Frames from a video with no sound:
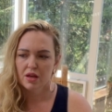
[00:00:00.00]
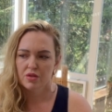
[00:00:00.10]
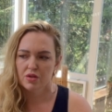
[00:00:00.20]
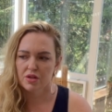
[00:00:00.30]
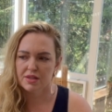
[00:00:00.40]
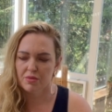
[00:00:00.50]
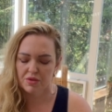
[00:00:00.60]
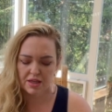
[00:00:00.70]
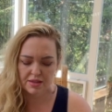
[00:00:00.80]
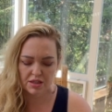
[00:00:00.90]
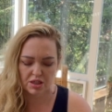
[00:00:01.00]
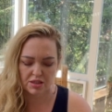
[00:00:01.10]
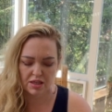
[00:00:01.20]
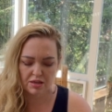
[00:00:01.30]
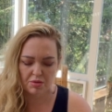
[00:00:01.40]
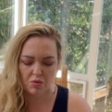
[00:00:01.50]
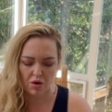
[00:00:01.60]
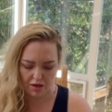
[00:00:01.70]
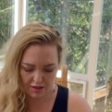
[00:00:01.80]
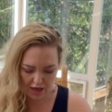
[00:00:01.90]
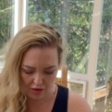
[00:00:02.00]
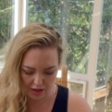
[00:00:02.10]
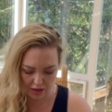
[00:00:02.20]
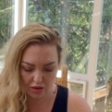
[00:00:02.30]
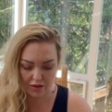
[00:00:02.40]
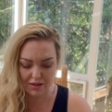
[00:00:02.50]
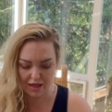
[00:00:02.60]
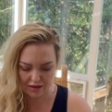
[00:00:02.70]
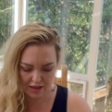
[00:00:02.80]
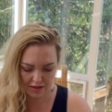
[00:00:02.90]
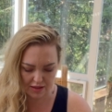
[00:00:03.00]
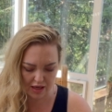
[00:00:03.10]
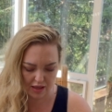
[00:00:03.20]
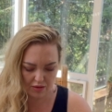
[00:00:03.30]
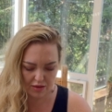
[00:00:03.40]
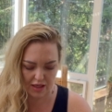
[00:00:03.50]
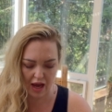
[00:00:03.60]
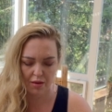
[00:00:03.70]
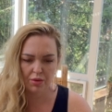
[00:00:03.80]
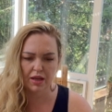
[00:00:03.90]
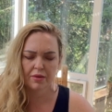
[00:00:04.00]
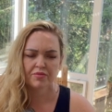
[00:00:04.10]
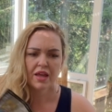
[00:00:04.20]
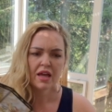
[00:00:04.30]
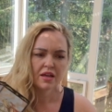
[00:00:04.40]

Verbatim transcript: there are some things that just need to be worked out. And it looks like that's exactly what's happening.